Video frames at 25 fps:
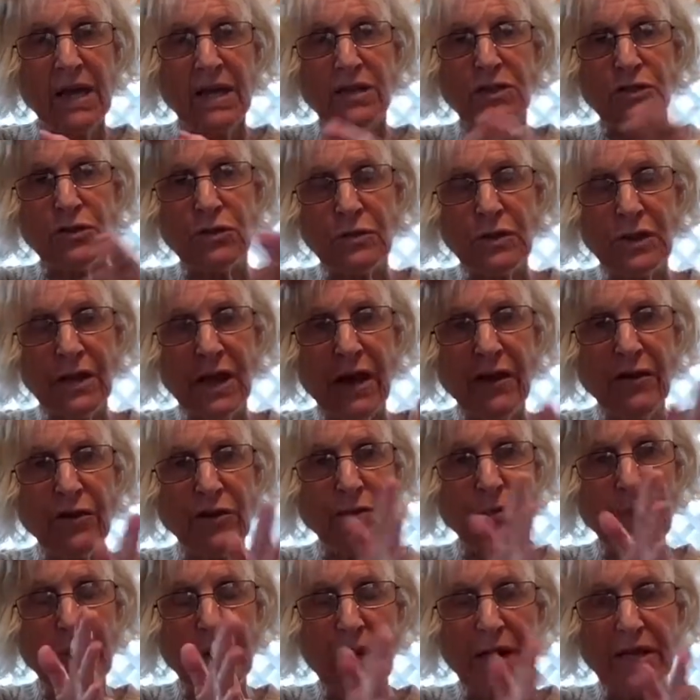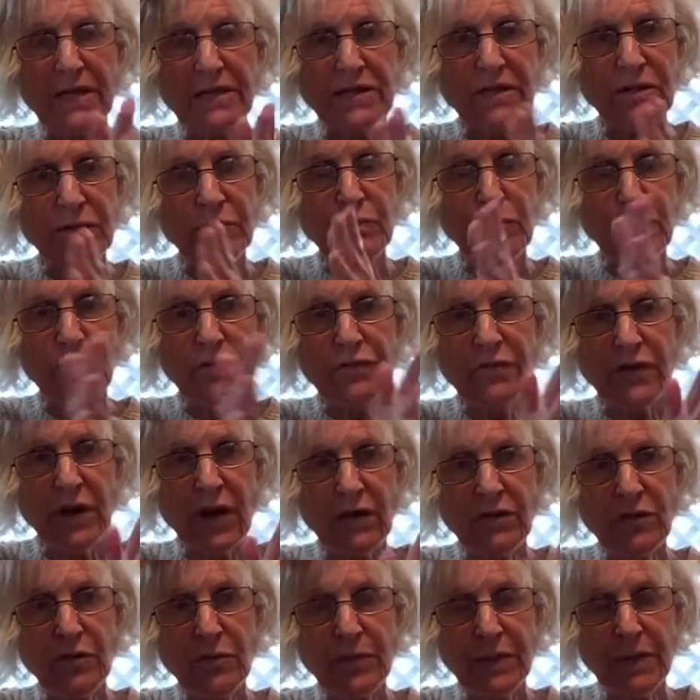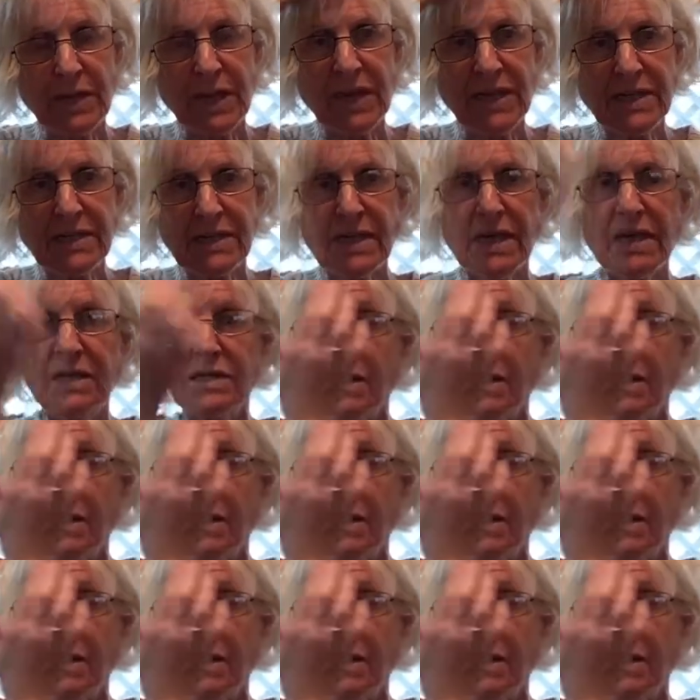to allow your mind to move to other places.